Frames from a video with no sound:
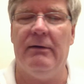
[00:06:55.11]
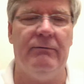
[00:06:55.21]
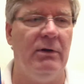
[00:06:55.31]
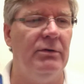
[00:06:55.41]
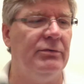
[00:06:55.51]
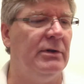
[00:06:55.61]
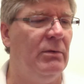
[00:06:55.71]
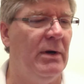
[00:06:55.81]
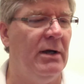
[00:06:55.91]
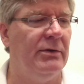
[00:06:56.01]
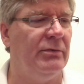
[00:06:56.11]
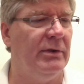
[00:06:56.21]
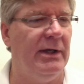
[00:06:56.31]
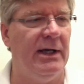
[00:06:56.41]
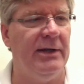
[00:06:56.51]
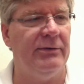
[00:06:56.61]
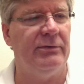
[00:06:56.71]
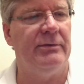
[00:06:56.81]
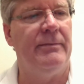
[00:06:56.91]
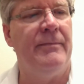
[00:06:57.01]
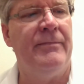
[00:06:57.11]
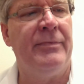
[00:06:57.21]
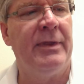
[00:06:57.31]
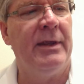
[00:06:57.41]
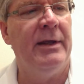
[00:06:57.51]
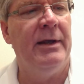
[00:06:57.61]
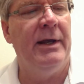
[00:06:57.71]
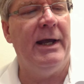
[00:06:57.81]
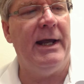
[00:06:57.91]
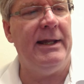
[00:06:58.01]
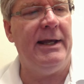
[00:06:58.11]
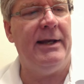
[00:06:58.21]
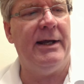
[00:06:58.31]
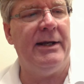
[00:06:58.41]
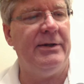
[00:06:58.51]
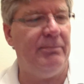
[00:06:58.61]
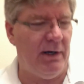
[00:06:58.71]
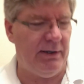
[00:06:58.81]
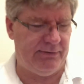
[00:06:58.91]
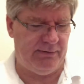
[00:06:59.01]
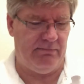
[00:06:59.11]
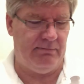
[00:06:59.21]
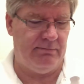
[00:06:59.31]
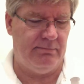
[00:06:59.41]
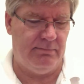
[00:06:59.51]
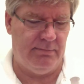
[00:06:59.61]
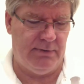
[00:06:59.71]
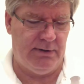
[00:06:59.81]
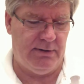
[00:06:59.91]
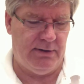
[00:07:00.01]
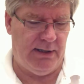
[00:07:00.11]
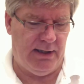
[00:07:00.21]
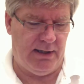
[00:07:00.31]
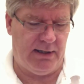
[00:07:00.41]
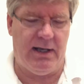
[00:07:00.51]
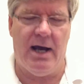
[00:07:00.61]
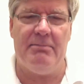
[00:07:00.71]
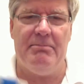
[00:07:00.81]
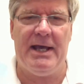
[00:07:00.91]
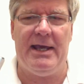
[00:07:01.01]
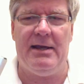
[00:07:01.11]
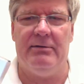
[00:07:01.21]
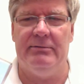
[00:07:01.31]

It flows really well. It's really nice. And then I just bought some Konpeki.